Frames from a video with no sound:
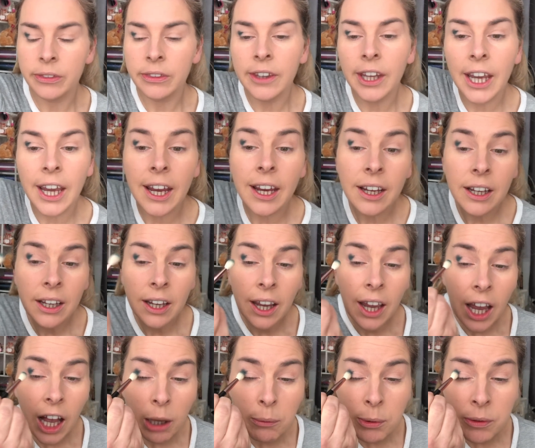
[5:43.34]
There,
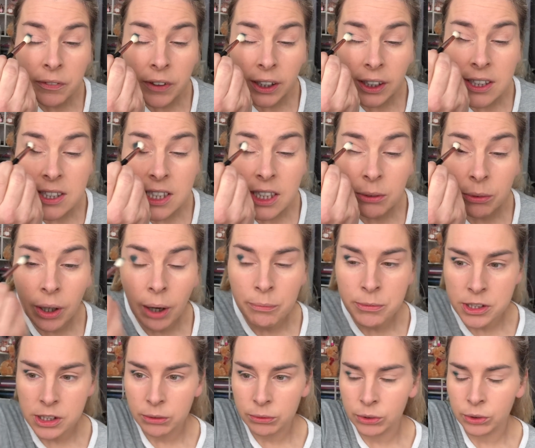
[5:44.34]
help if I can see what I'm
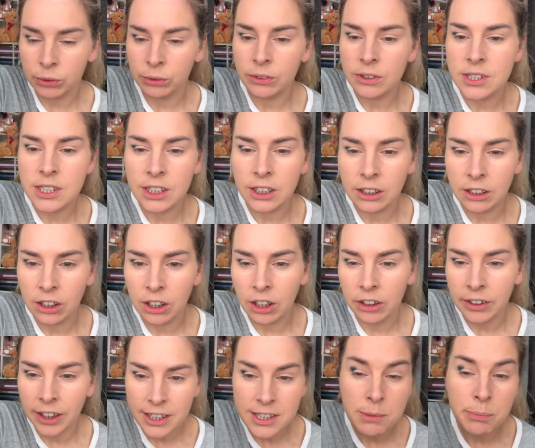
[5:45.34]
doing. No, I still
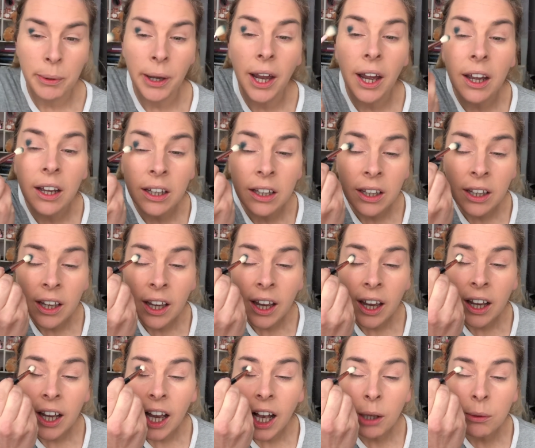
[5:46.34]
can't, that's better.
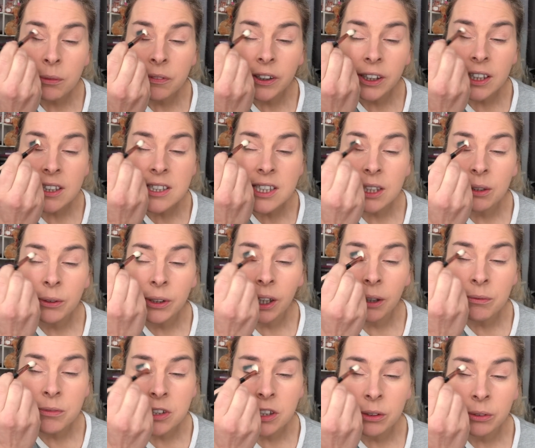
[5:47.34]
Help if I can see what
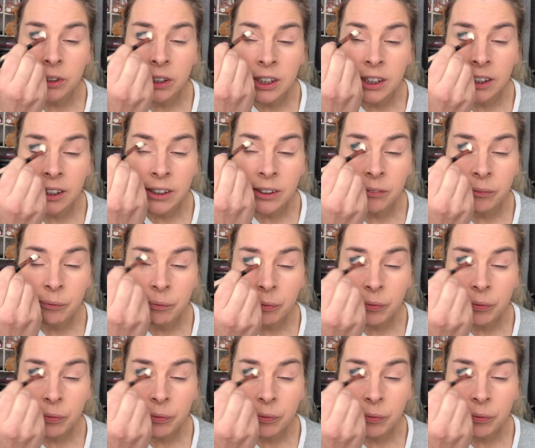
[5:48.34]
I'm doing, innit?